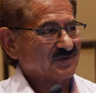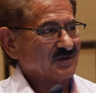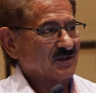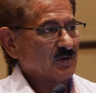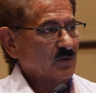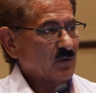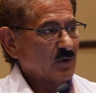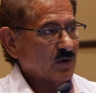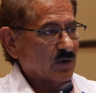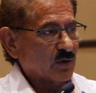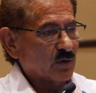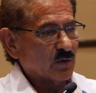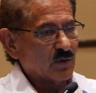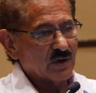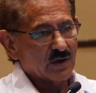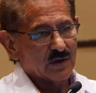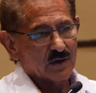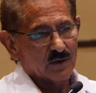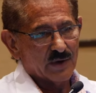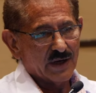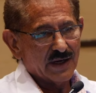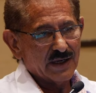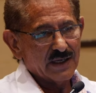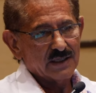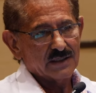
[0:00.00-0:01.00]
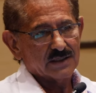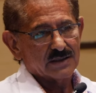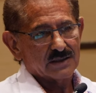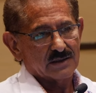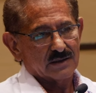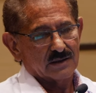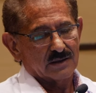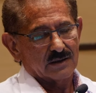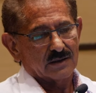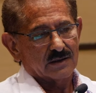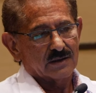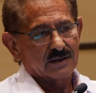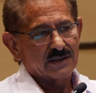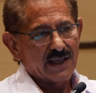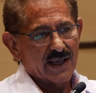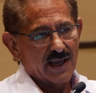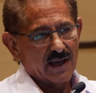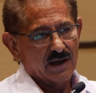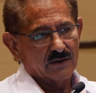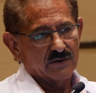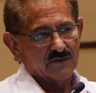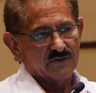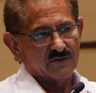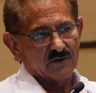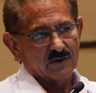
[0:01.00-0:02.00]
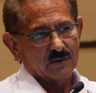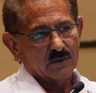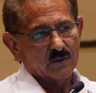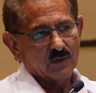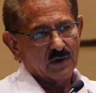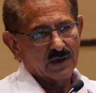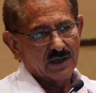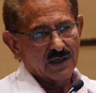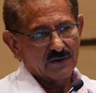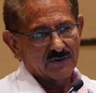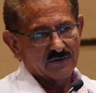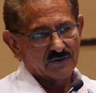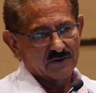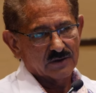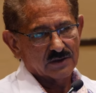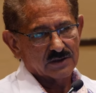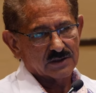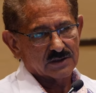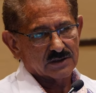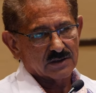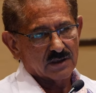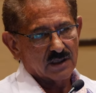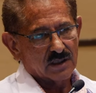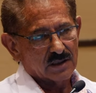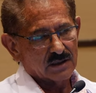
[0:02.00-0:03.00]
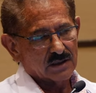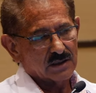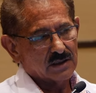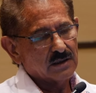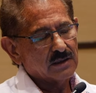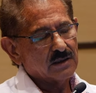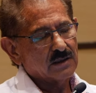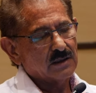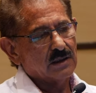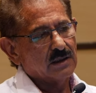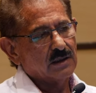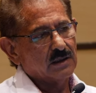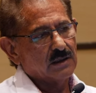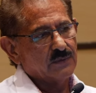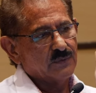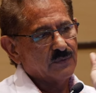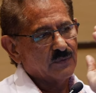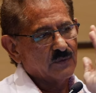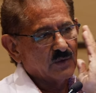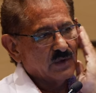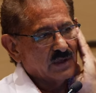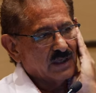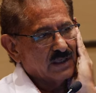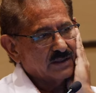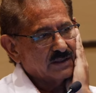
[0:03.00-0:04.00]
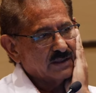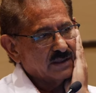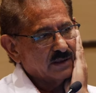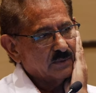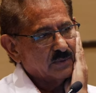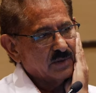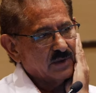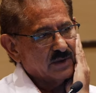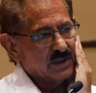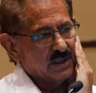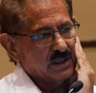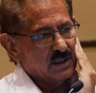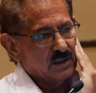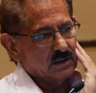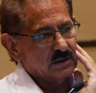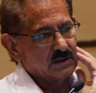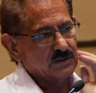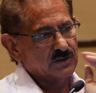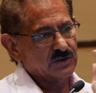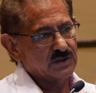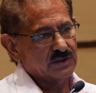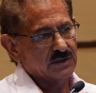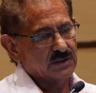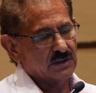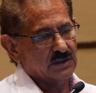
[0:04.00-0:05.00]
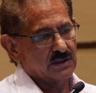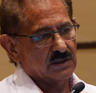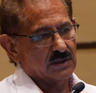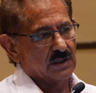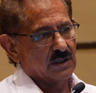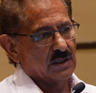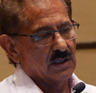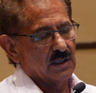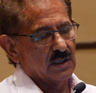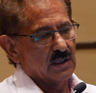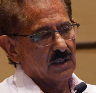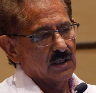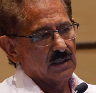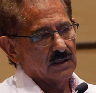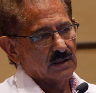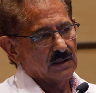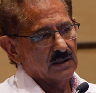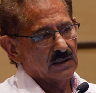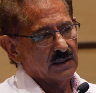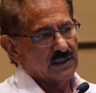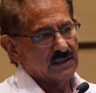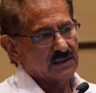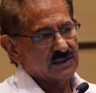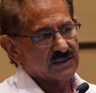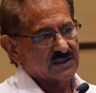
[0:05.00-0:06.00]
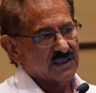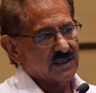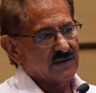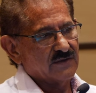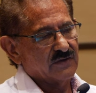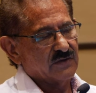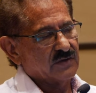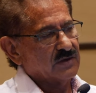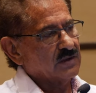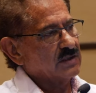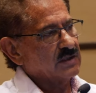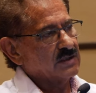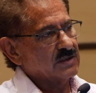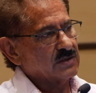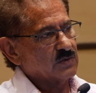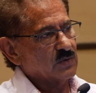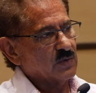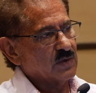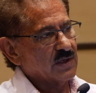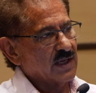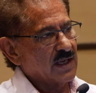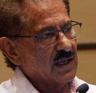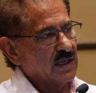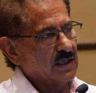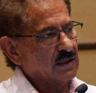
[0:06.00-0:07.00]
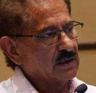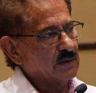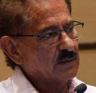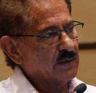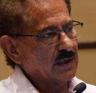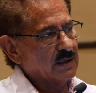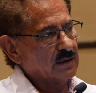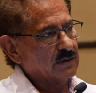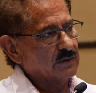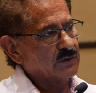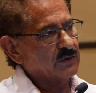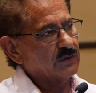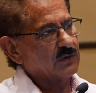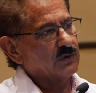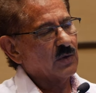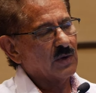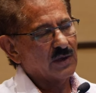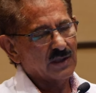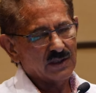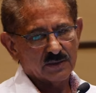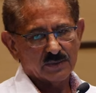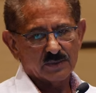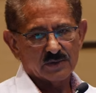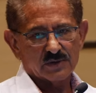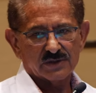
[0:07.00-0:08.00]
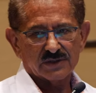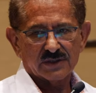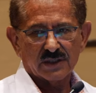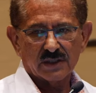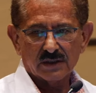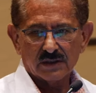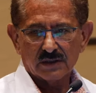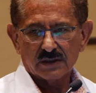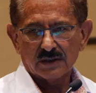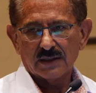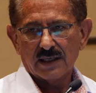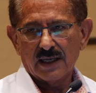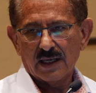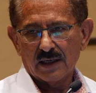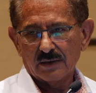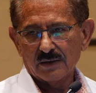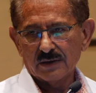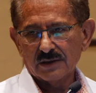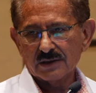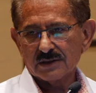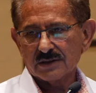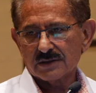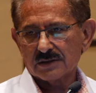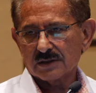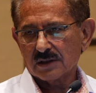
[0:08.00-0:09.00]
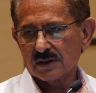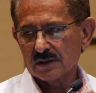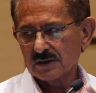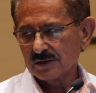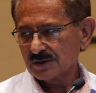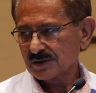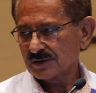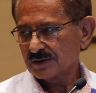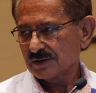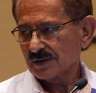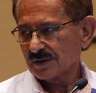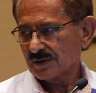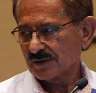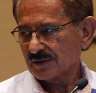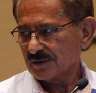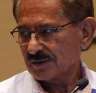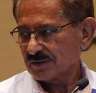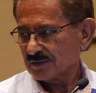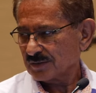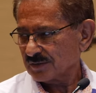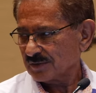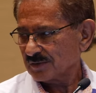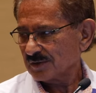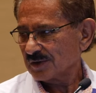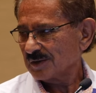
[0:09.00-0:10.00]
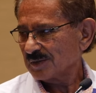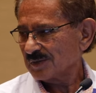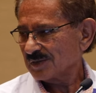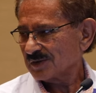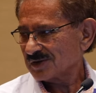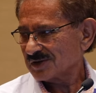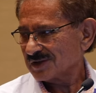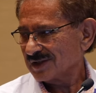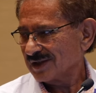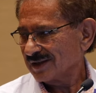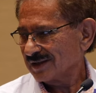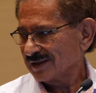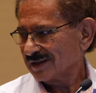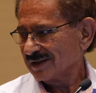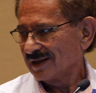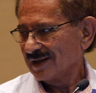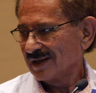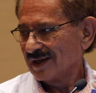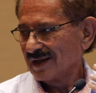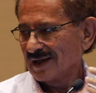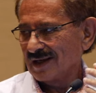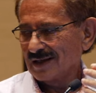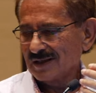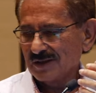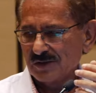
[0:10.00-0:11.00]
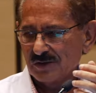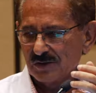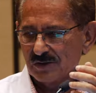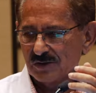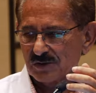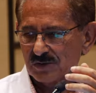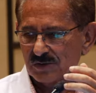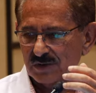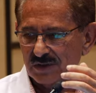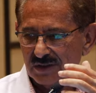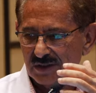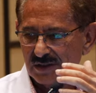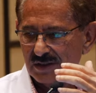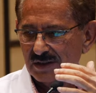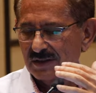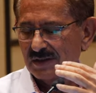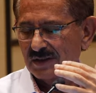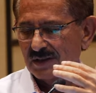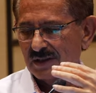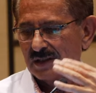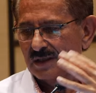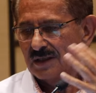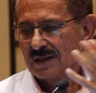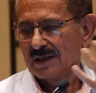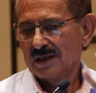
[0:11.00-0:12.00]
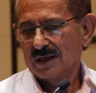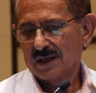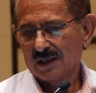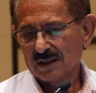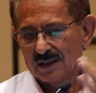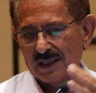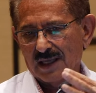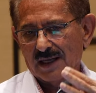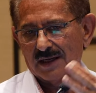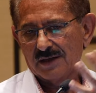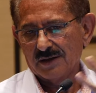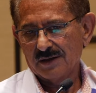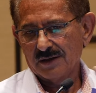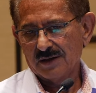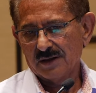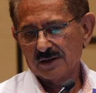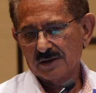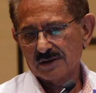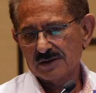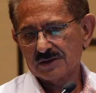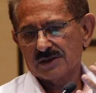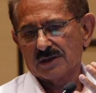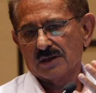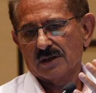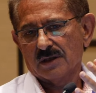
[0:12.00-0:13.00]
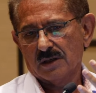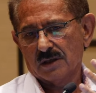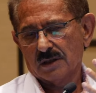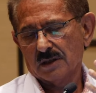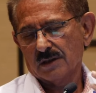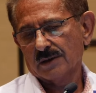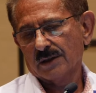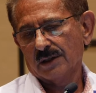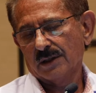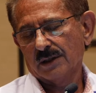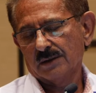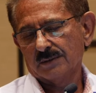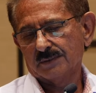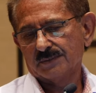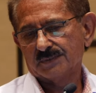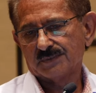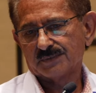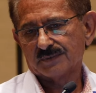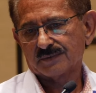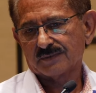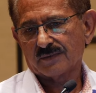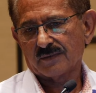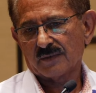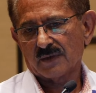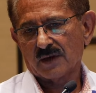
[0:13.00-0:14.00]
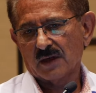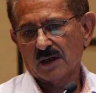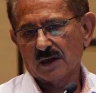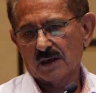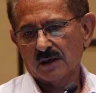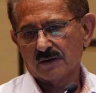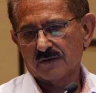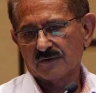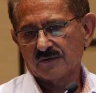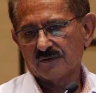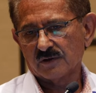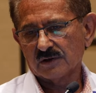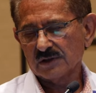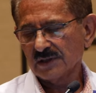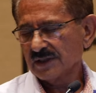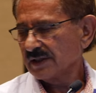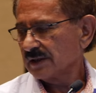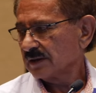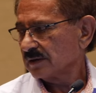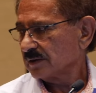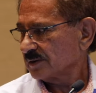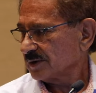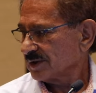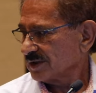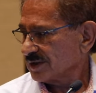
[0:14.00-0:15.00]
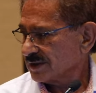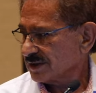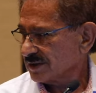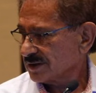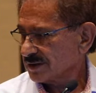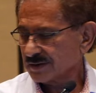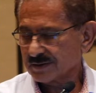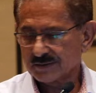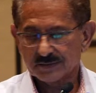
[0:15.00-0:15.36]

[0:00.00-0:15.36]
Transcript: we're we're already down from when I first started, um, when I did pathology in the late 70s, we had around 20%. Now it's closer to 3%. And usually, a lot of those are, um, are for legal reasons.